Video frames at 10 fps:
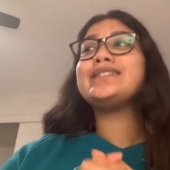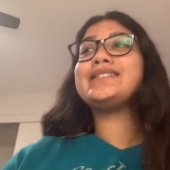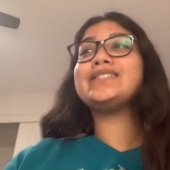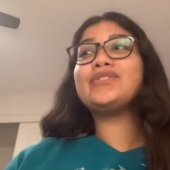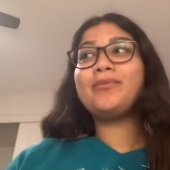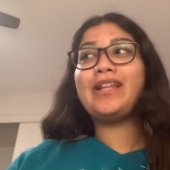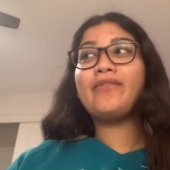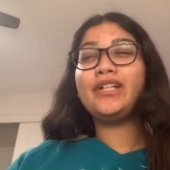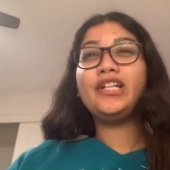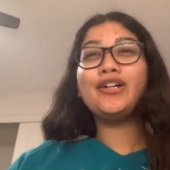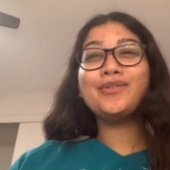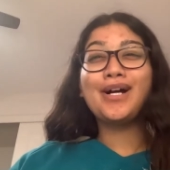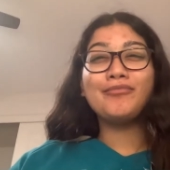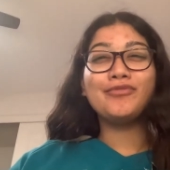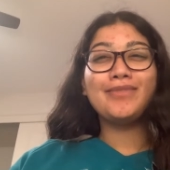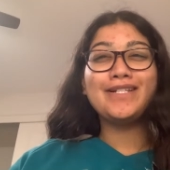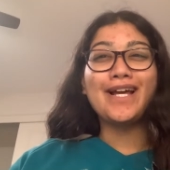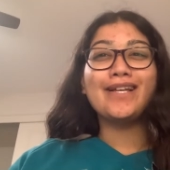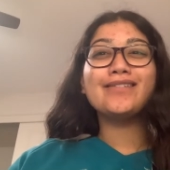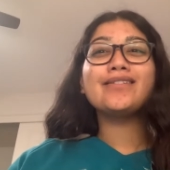Since filming that video, I moved my
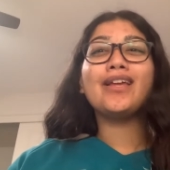desk,